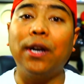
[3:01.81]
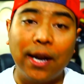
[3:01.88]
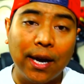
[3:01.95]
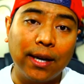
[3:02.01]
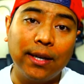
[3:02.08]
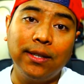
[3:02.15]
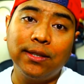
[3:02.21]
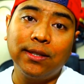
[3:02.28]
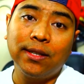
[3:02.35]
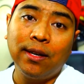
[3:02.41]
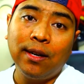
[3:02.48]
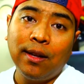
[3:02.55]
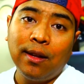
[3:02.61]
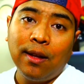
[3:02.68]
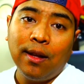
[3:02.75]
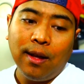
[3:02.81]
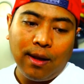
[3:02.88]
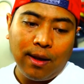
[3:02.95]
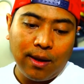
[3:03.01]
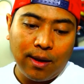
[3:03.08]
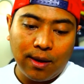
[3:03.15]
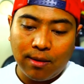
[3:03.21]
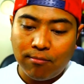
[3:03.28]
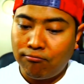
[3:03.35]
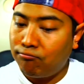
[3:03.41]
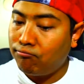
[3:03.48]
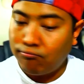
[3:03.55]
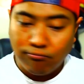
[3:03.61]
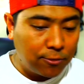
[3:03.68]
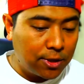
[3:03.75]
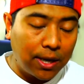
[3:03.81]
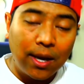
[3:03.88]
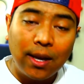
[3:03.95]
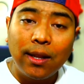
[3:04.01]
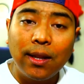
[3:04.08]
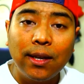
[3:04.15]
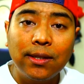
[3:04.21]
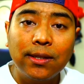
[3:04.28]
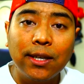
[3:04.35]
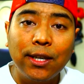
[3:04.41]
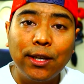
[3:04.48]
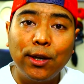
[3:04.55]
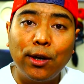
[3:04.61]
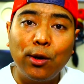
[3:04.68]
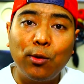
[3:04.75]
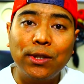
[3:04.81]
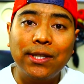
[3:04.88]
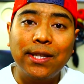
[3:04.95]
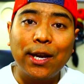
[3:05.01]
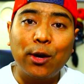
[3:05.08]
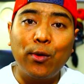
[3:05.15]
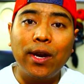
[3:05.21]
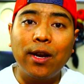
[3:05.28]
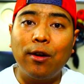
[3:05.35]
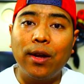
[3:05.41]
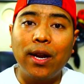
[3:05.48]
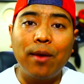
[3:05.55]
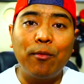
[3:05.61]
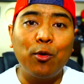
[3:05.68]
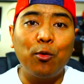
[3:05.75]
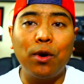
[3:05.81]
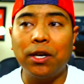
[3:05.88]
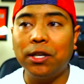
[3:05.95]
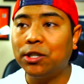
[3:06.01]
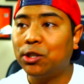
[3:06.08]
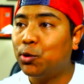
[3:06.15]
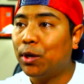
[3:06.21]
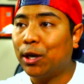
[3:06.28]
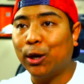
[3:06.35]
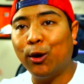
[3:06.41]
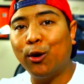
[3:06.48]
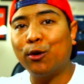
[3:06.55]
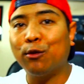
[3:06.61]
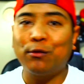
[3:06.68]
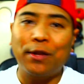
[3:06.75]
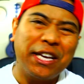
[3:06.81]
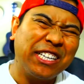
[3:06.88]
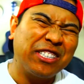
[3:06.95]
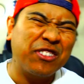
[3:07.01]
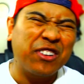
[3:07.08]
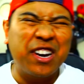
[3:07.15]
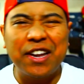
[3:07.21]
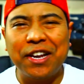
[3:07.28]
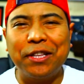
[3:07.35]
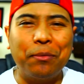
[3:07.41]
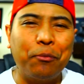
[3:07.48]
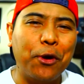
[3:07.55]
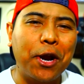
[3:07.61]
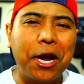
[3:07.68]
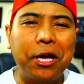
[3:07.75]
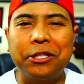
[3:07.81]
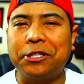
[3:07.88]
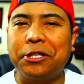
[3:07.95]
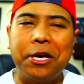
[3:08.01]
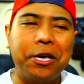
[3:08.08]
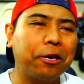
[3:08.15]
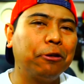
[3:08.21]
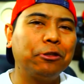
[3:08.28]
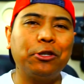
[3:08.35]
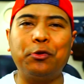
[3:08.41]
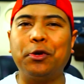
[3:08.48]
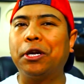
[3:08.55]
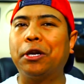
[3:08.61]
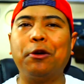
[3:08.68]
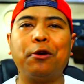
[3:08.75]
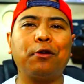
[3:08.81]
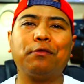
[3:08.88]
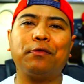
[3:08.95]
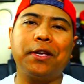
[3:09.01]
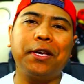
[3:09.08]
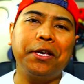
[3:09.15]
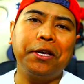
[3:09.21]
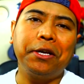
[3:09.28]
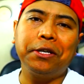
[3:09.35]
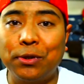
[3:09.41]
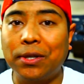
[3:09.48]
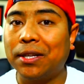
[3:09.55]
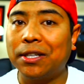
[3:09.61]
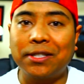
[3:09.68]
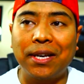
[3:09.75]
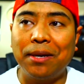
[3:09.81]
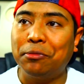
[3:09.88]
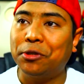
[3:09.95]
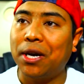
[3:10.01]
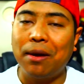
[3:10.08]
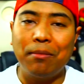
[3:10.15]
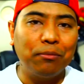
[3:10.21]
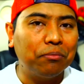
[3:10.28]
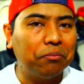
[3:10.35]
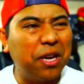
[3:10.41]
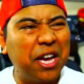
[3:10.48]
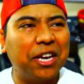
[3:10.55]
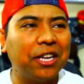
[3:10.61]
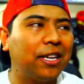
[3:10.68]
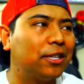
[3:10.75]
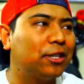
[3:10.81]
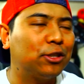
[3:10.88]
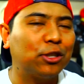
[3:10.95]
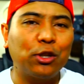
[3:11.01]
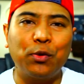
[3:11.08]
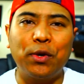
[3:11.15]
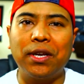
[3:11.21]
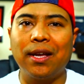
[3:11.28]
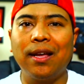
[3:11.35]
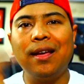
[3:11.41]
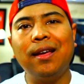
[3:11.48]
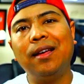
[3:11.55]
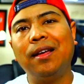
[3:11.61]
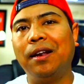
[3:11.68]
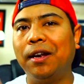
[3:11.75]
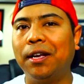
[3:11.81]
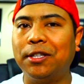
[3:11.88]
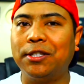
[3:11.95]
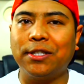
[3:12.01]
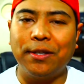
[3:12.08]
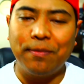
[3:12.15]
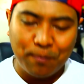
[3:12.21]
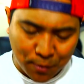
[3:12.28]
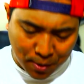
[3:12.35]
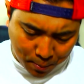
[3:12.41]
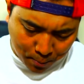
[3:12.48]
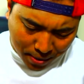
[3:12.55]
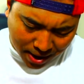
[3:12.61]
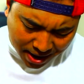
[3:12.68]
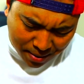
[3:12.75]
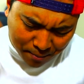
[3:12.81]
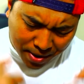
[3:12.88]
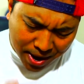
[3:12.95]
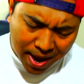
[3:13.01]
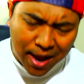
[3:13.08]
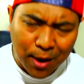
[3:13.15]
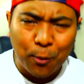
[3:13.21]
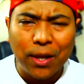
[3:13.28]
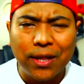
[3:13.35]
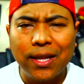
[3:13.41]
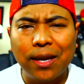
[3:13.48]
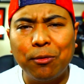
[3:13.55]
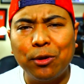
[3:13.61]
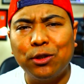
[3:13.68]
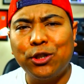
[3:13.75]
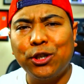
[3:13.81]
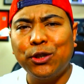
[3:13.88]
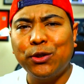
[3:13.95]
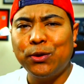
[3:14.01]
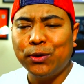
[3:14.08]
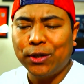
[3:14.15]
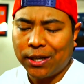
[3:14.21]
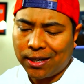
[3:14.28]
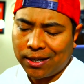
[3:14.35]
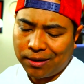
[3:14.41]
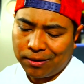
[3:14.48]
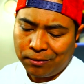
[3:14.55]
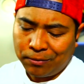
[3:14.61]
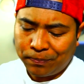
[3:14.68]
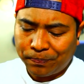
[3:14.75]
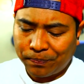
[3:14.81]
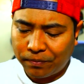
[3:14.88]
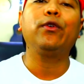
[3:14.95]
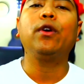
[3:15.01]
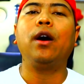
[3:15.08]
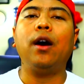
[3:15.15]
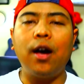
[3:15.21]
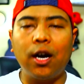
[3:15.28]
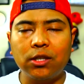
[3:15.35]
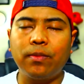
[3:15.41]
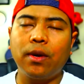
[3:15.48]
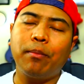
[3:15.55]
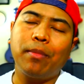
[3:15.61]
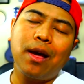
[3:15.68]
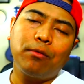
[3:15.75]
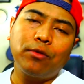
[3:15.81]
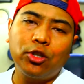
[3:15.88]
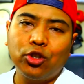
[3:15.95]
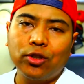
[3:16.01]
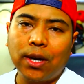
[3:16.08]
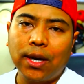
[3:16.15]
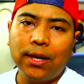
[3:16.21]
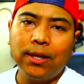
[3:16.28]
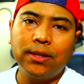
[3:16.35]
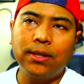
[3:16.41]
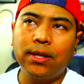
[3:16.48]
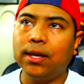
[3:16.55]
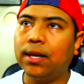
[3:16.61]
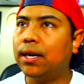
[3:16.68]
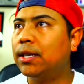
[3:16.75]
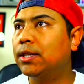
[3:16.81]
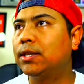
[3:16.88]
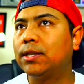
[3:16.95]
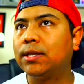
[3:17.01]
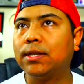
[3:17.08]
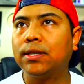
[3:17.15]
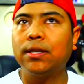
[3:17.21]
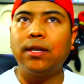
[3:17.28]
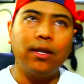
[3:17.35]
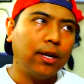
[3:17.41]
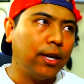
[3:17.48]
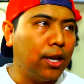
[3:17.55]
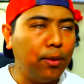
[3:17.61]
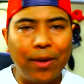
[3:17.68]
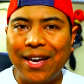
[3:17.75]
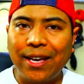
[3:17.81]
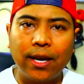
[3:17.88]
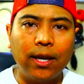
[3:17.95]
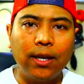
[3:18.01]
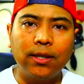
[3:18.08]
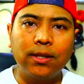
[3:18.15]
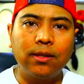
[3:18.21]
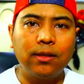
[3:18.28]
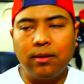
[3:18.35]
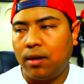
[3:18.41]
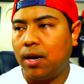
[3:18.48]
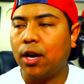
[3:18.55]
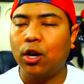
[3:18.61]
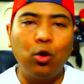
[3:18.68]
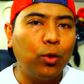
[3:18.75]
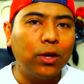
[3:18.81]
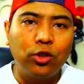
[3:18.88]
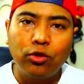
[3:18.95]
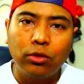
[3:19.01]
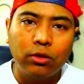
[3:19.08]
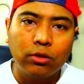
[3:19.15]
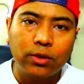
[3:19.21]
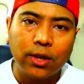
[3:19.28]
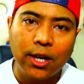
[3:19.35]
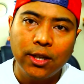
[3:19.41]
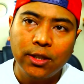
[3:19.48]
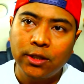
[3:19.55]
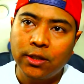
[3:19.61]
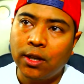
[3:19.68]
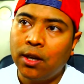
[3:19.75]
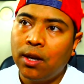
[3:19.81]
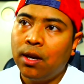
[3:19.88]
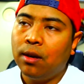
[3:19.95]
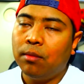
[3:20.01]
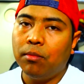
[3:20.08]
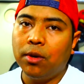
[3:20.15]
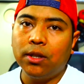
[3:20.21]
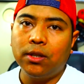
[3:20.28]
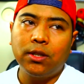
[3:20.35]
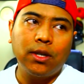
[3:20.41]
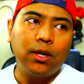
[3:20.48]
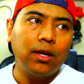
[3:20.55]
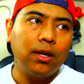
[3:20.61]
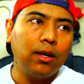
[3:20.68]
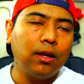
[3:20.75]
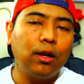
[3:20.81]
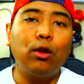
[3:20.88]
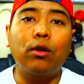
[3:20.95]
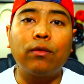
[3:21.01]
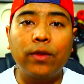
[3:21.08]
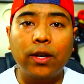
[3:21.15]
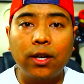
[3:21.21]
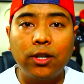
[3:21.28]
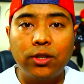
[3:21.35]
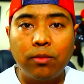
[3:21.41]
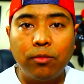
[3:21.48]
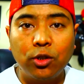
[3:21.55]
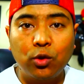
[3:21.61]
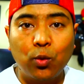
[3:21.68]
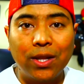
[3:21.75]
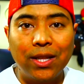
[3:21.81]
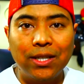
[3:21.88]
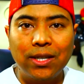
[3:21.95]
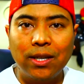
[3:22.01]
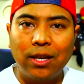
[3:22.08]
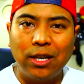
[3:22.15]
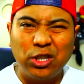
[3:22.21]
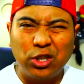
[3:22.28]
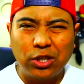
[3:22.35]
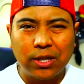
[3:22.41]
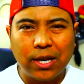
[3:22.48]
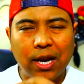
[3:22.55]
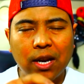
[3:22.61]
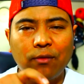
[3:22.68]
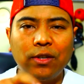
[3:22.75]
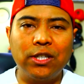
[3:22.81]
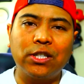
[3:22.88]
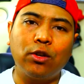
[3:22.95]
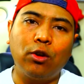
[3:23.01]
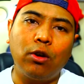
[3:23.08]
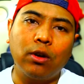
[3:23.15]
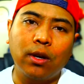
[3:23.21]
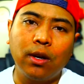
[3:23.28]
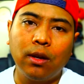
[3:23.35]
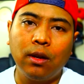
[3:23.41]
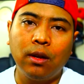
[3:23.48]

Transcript: nice um, yeah let's see you know what's they going on everyone is doing a lot of things regarding the brands nike also doing a lot of things at the same time adidas also doing let's see bang bang what they will do, you know. If you ask me about the size, it's in my case, I go with true to size, but uh, a lot of the customers, what they said, it's kind of a snog